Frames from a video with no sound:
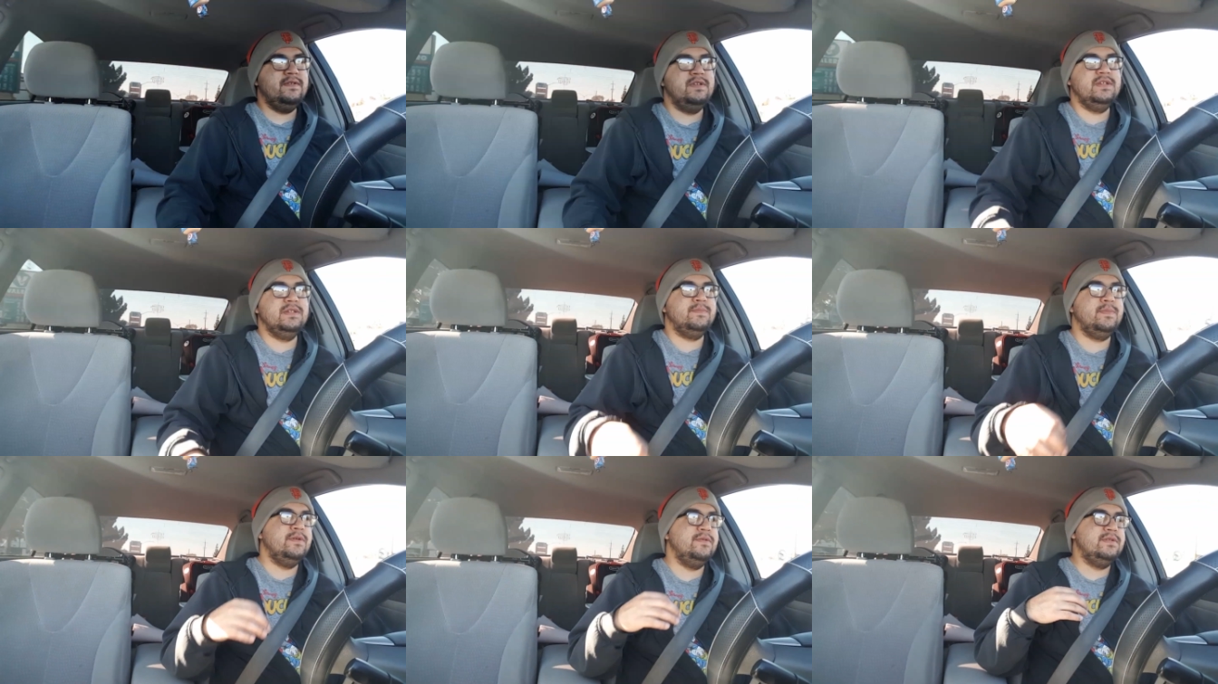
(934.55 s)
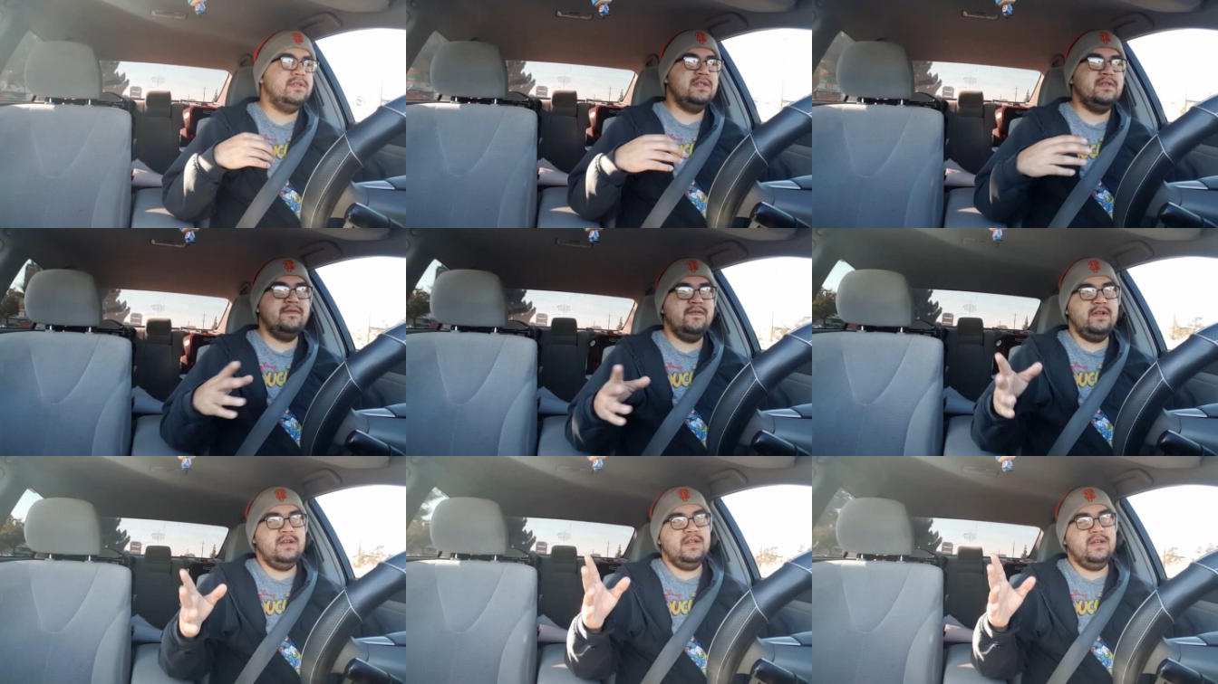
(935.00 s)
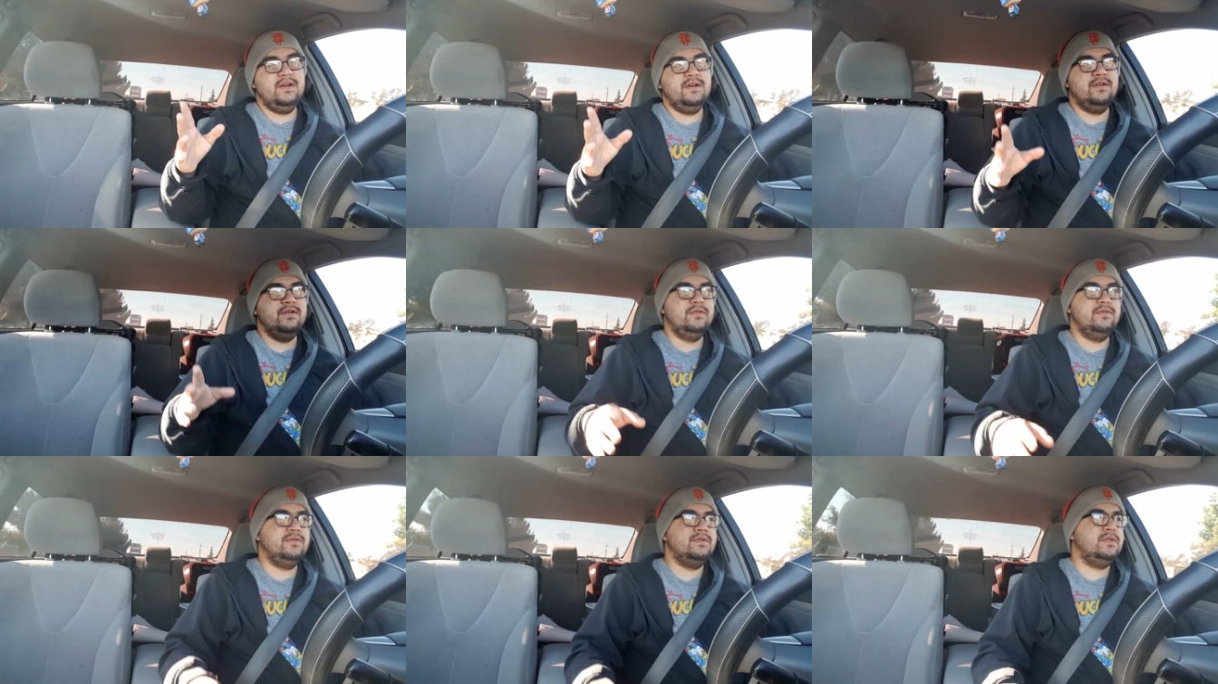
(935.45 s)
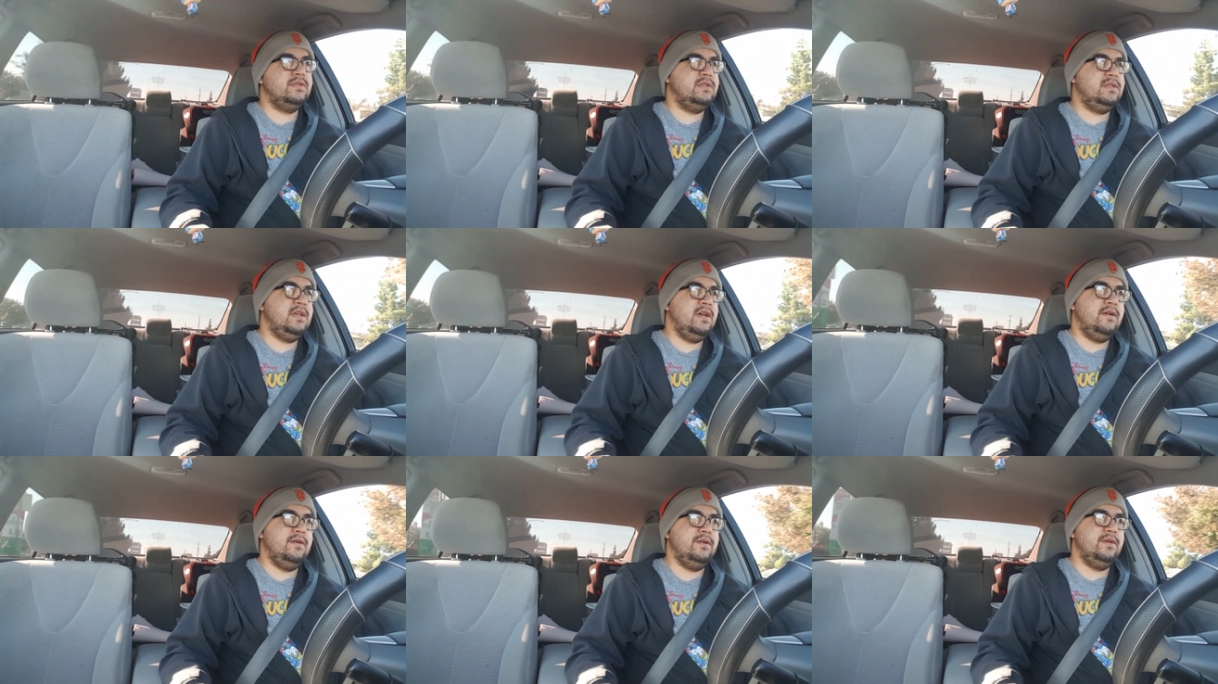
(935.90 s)
Just posting
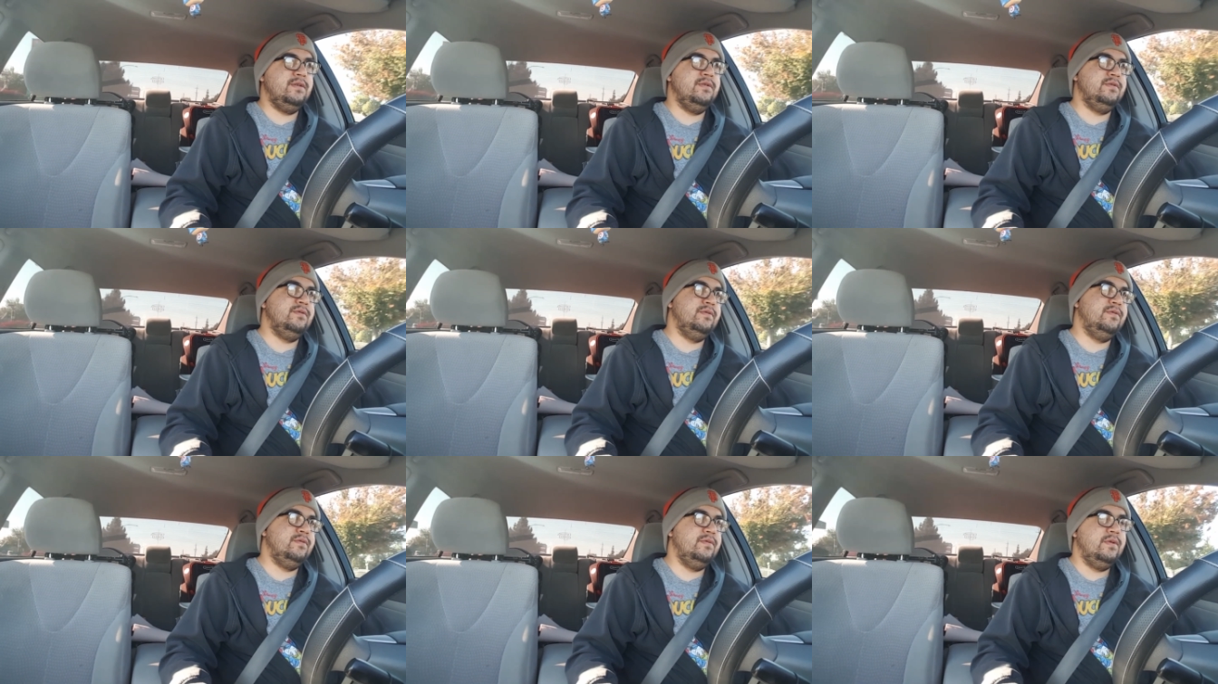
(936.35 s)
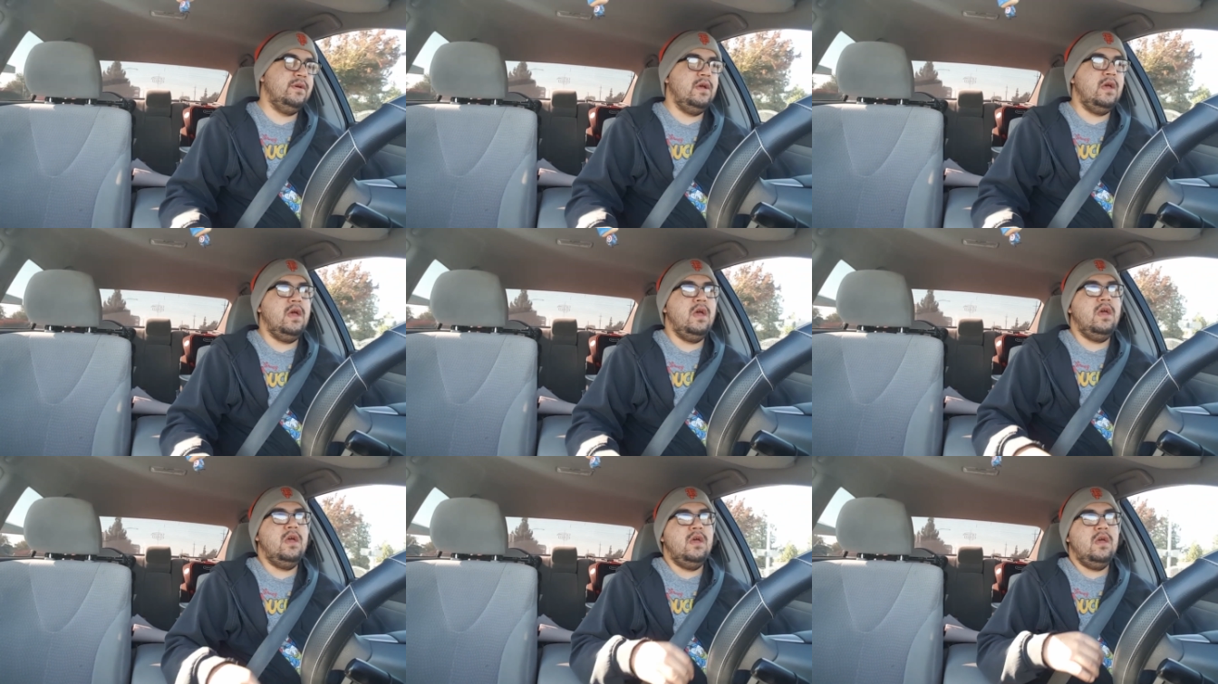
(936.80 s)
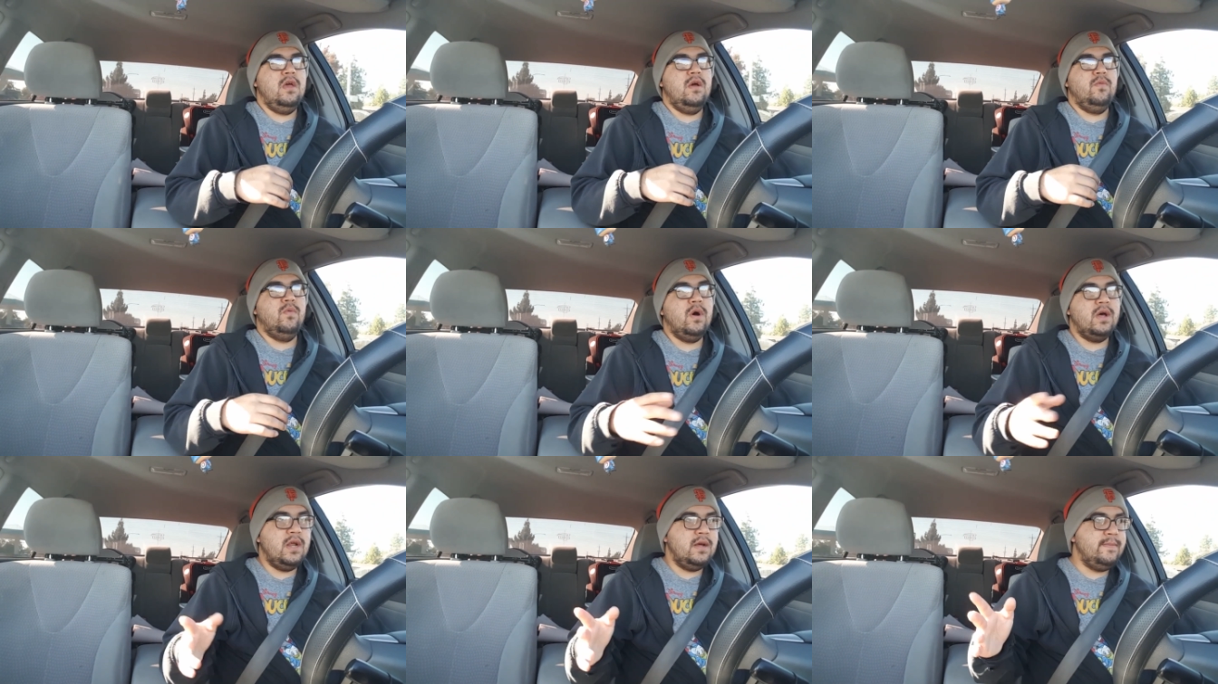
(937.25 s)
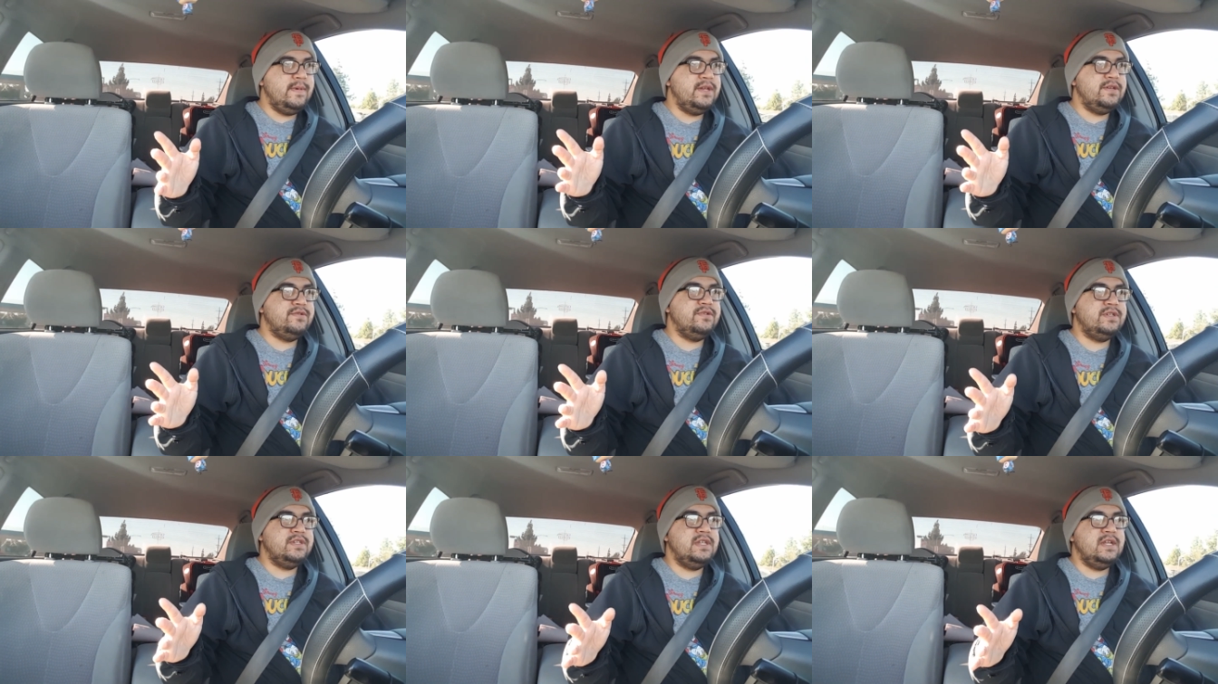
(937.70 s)
videos telling you what I'm
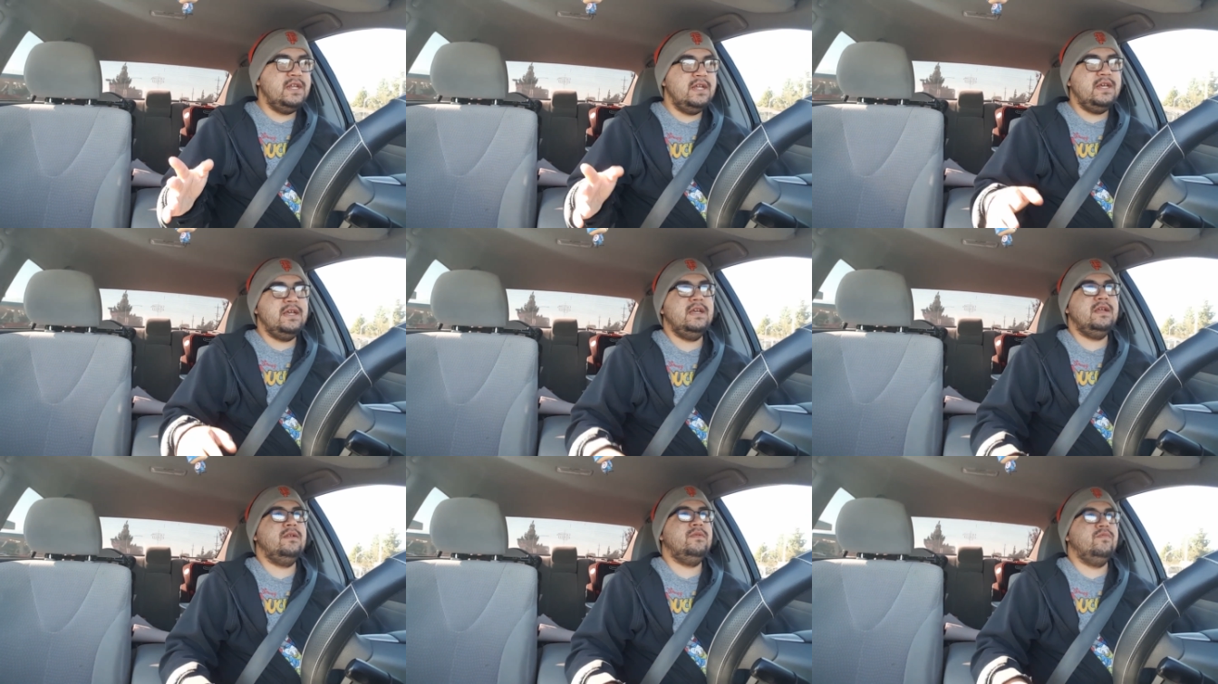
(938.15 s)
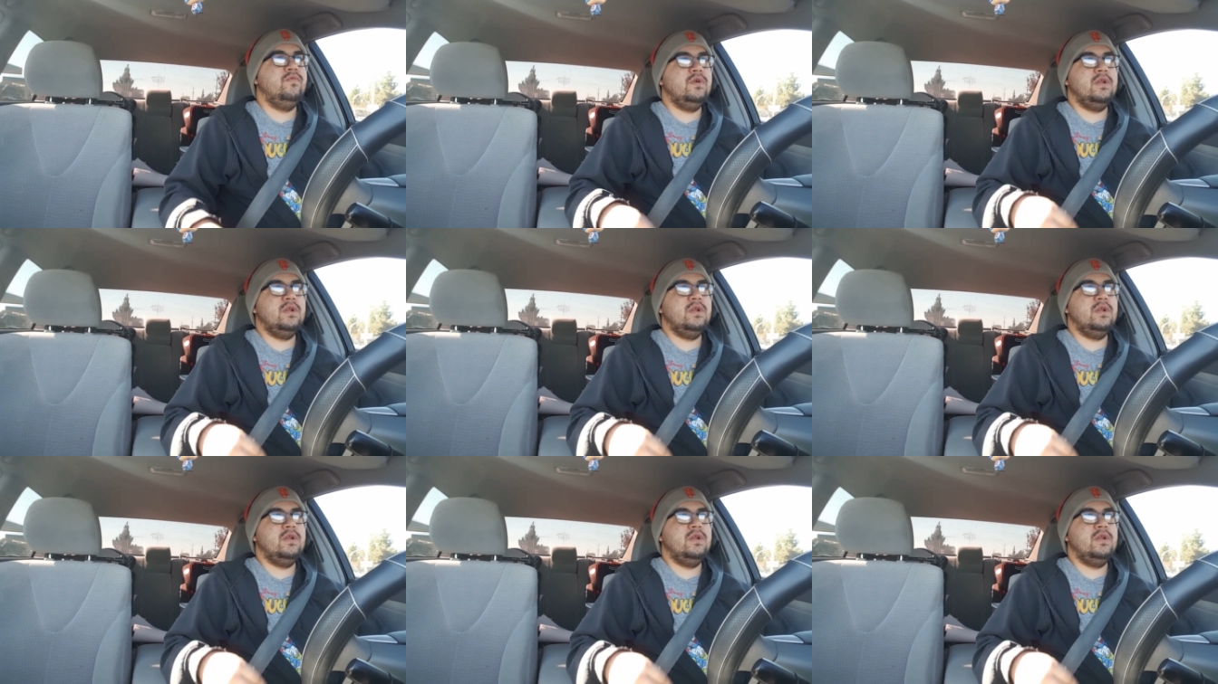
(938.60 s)
interested in,